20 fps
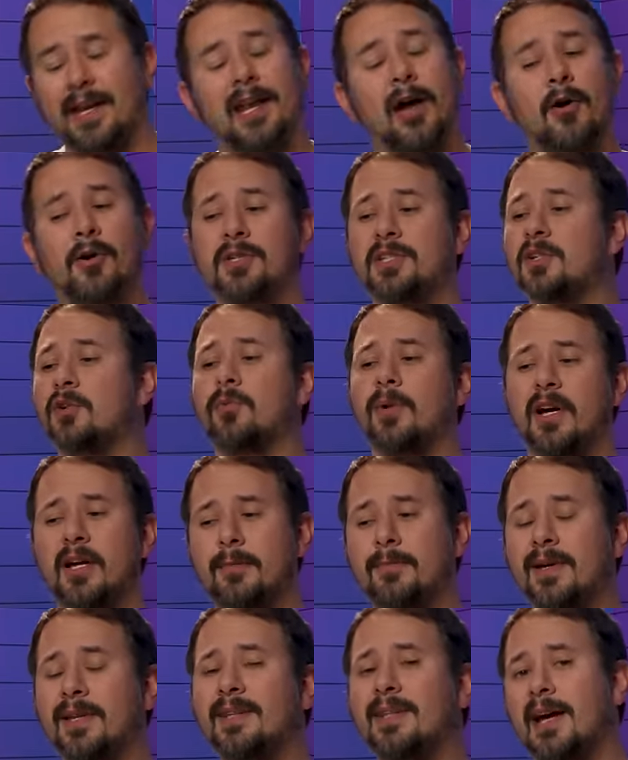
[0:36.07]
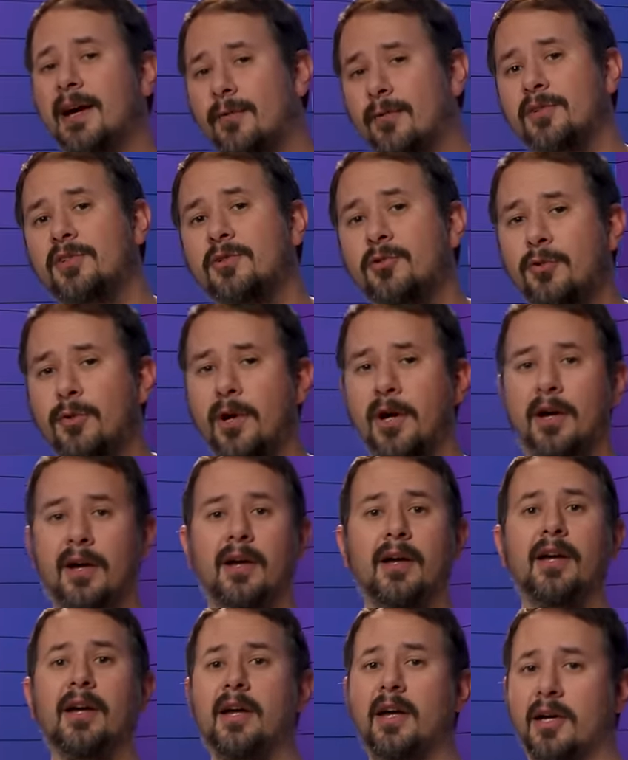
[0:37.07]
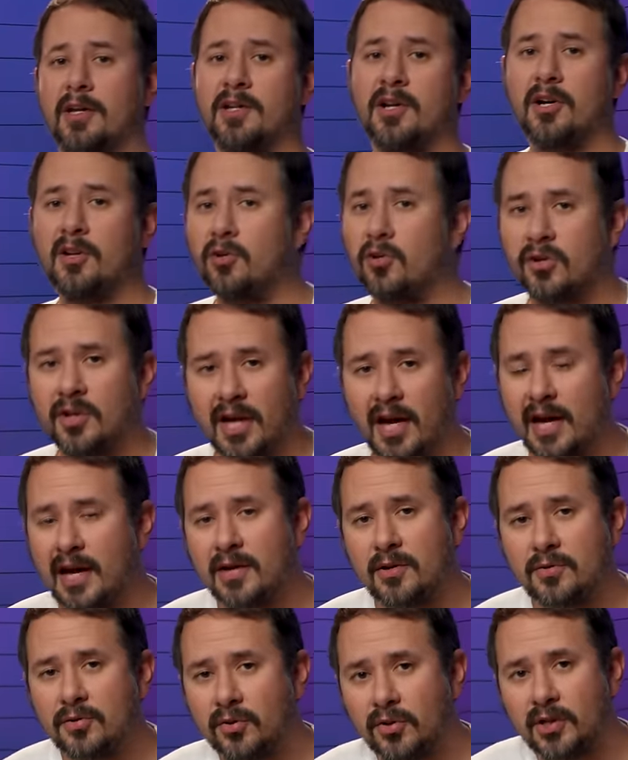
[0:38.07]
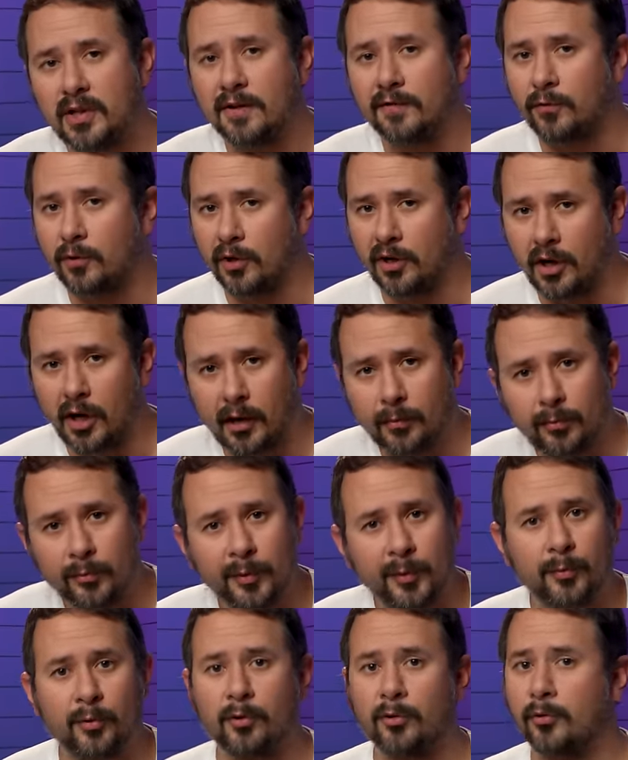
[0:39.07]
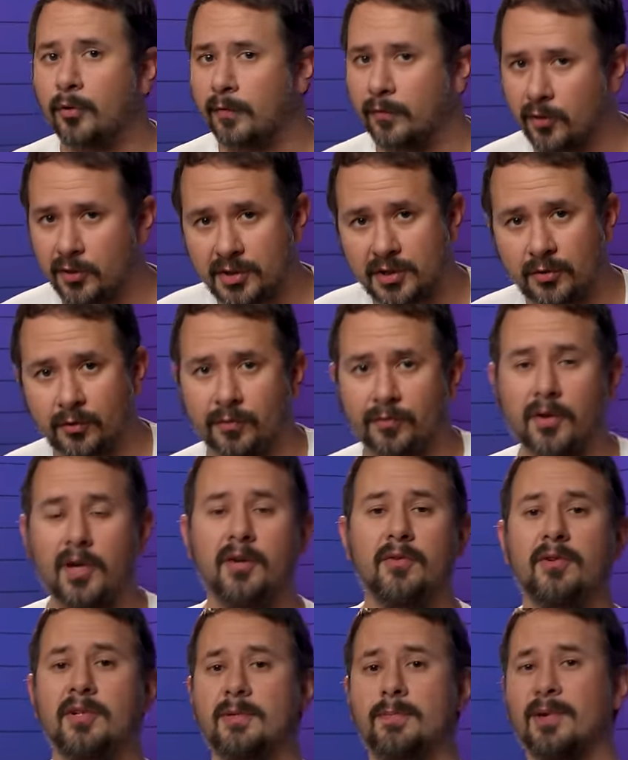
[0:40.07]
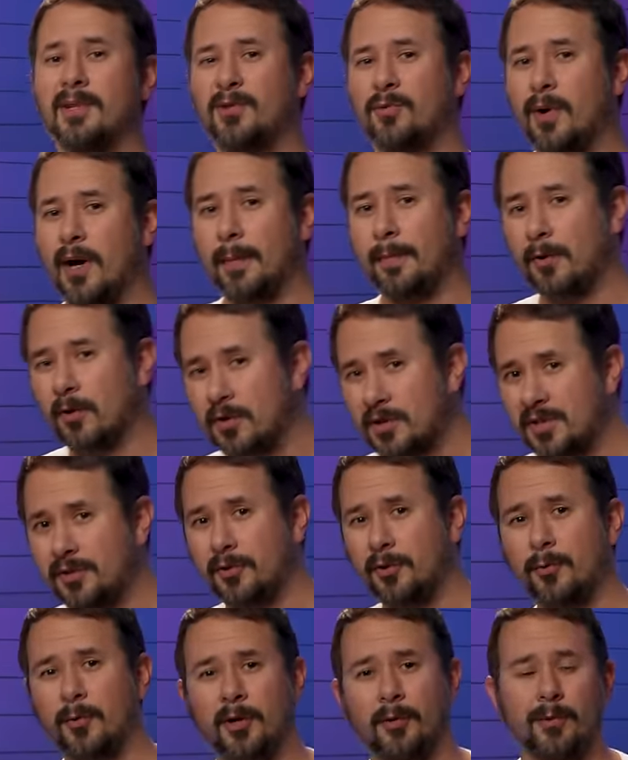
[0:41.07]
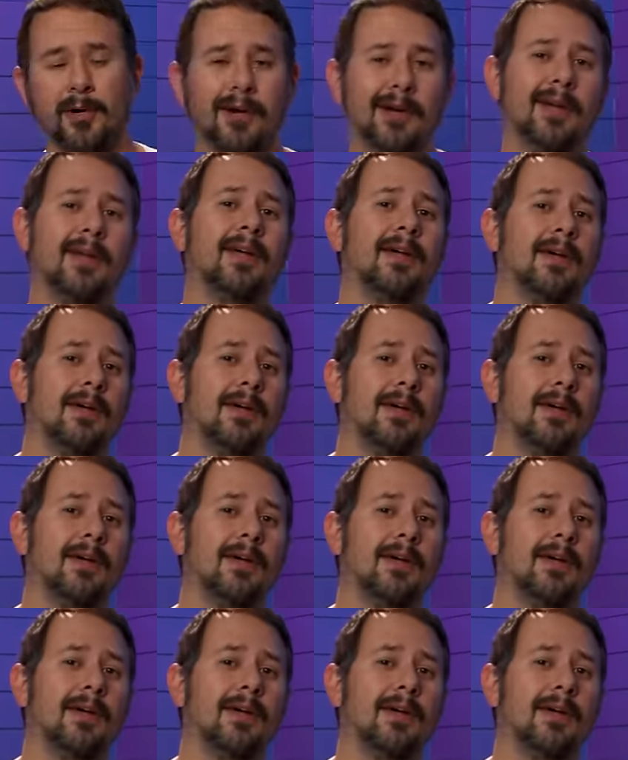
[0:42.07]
Now I'll still recommend that one to a, a younger guy who's looking for a compliment puller or versatile fragrance, but do I personally want to wear it?